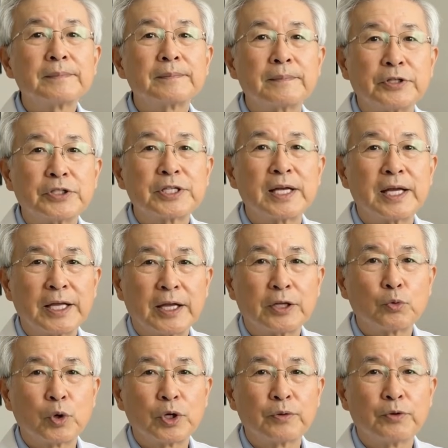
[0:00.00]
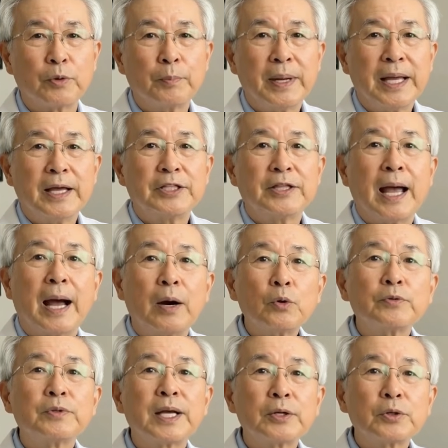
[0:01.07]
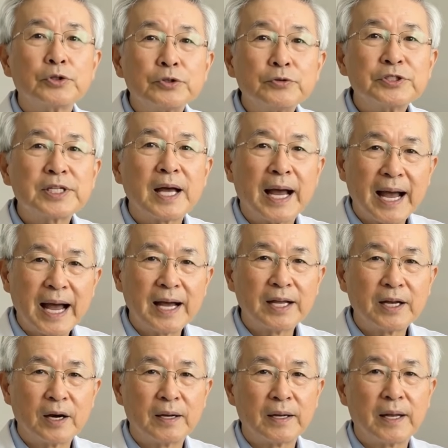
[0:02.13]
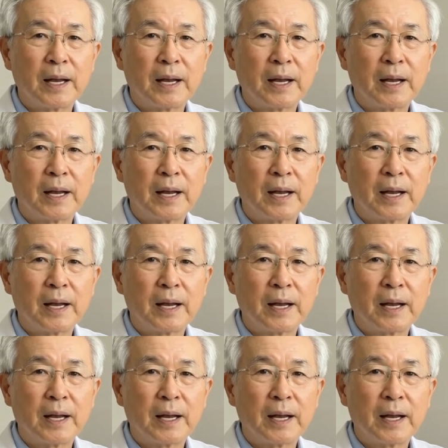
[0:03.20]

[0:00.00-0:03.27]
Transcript: Sitting is one of the biggest aggravators of sciatica